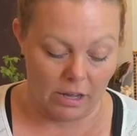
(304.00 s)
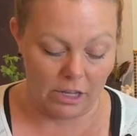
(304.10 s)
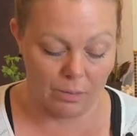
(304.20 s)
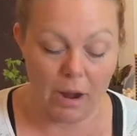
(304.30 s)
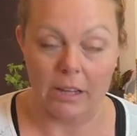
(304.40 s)

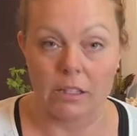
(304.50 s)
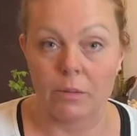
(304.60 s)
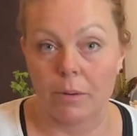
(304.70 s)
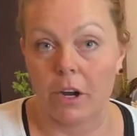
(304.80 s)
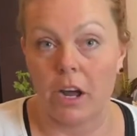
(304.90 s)
express
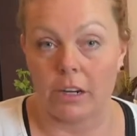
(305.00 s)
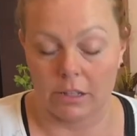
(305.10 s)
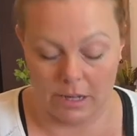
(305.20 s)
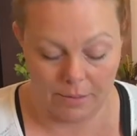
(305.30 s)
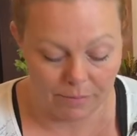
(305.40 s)

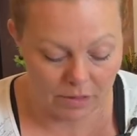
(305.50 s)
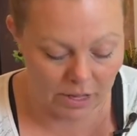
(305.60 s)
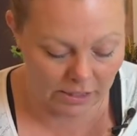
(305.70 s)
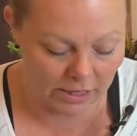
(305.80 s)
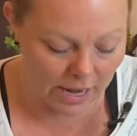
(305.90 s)
periodically.
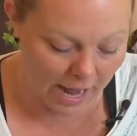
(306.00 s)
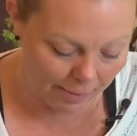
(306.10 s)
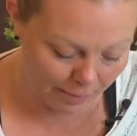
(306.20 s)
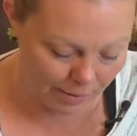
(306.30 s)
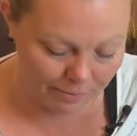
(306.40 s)
That's going to
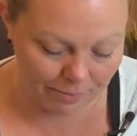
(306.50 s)
happen.